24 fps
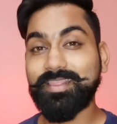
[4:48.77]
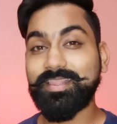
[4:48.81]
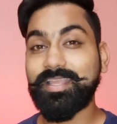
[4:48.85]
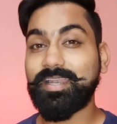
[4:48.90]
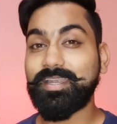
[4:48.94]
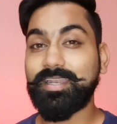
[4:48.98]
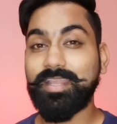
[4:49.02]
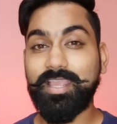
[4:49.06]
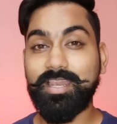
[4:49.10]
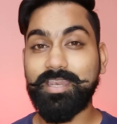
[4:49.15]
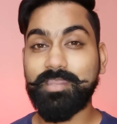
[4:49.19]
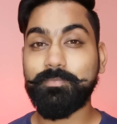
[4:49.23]

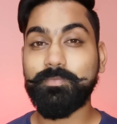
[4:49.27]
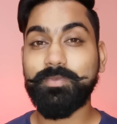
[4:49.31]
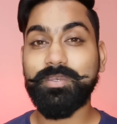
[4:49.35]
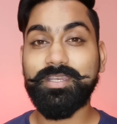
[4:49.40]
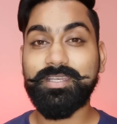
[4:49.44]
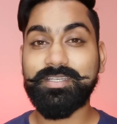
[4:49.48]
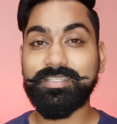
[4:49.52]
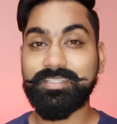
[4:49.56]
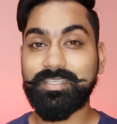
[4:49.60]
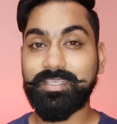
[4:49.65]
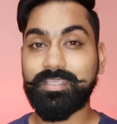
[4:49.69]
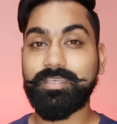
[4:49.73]
that
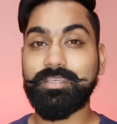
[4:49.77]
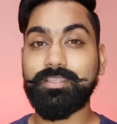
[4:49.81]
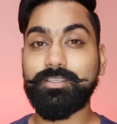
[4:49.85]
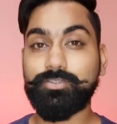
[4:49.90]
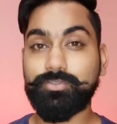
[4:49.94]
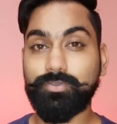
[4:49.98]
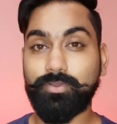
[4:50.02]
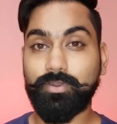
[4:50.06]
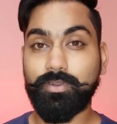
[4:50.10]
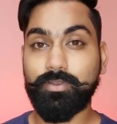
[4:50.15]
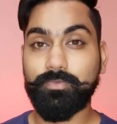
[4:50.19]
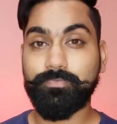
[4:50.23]
eliminates any
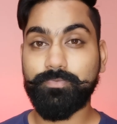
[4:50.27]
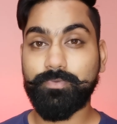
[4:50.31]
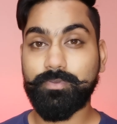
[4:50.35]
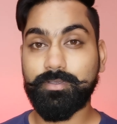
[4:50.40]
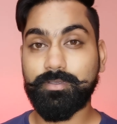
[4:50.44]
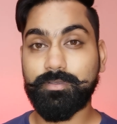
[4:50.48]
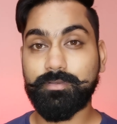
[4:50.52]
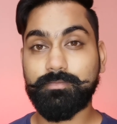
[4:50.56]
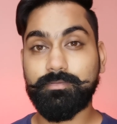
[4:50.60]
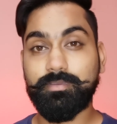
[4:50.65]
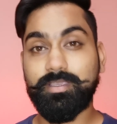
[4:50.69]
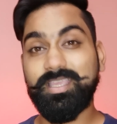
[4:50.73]
sort of
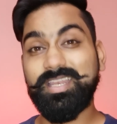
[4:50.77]
a